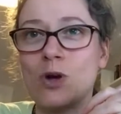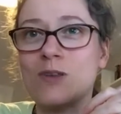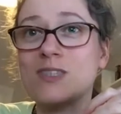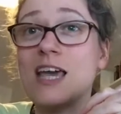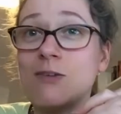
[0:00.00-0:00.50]

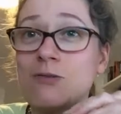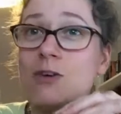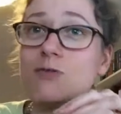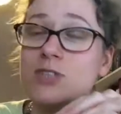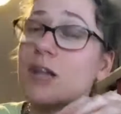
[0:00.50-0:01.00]
If you've
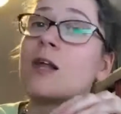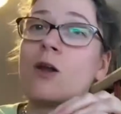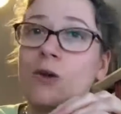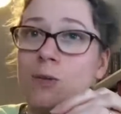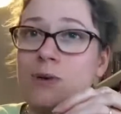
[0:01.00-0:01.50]
done a longer
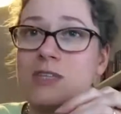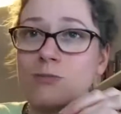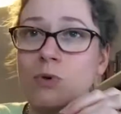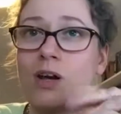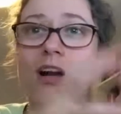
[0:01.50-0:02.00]
piece of
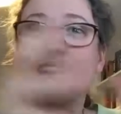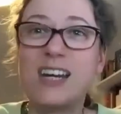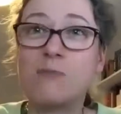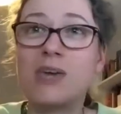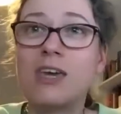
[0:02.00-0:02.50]
work like an
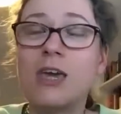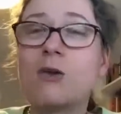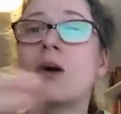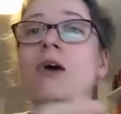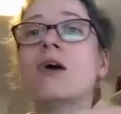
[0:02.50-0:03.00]
EPQ,
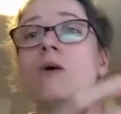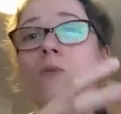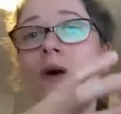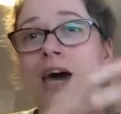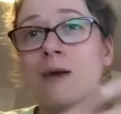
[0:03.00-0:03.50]

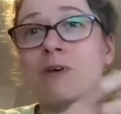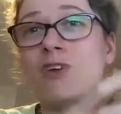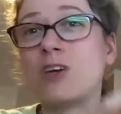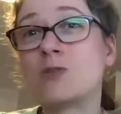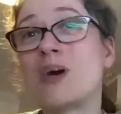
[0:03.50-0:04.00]
we're happy for
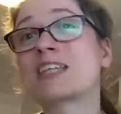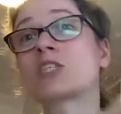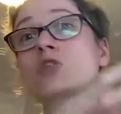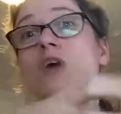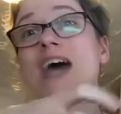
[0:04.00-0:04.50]
you to
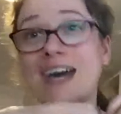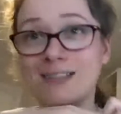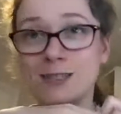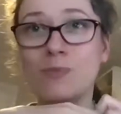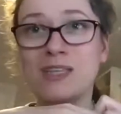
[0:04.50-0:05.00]

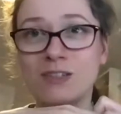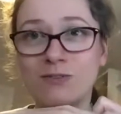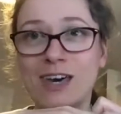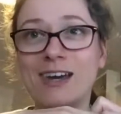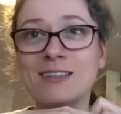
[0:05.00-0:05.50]
extract a bit
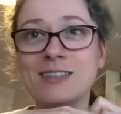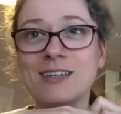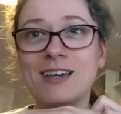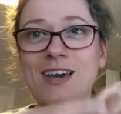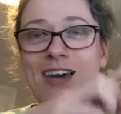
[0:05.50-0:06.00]
of that
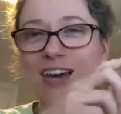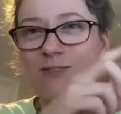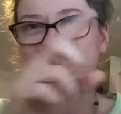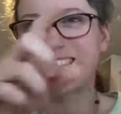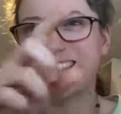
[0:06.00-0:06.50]
and
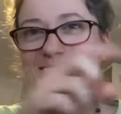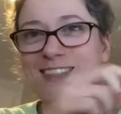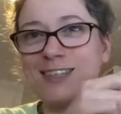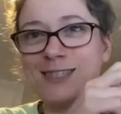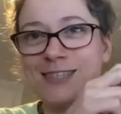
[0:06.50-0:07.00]
give us a
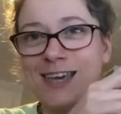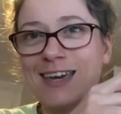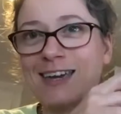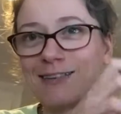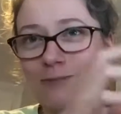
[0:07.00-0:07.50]
sentence
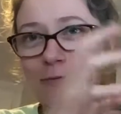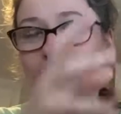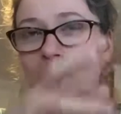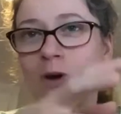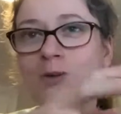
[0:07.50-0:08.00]
saying
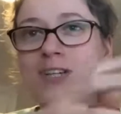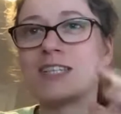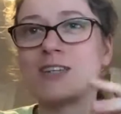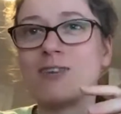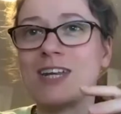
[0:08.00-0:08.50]
what the
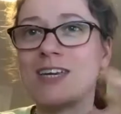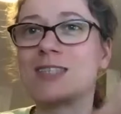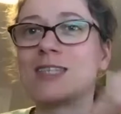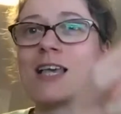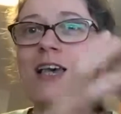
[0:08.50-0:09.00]
context of it
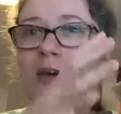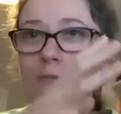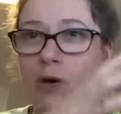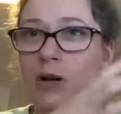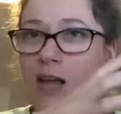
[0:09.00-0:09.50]
is.
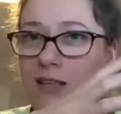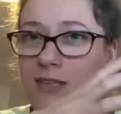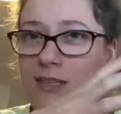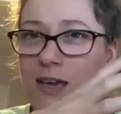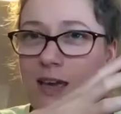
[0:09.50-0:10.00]
But
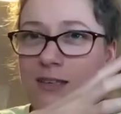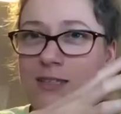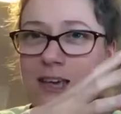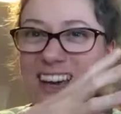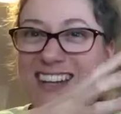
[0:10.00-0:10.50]
it's a
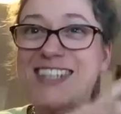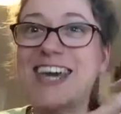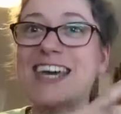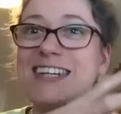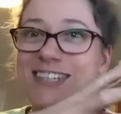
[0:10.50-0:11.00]

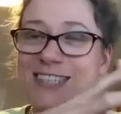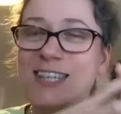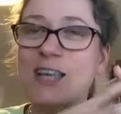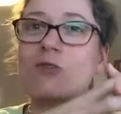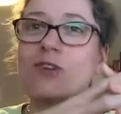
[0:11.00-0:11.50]

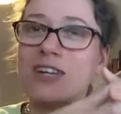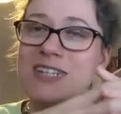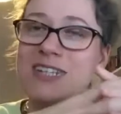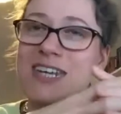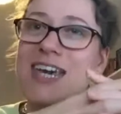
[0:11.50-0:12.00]

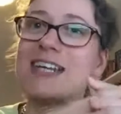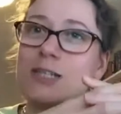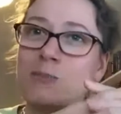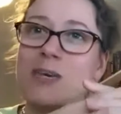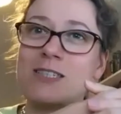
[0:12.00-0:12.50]
self-contained
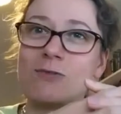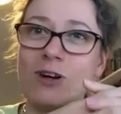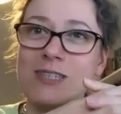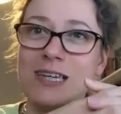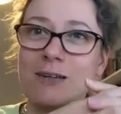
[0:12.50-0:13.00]
piece of
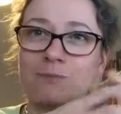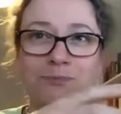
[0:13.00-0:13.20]
writing.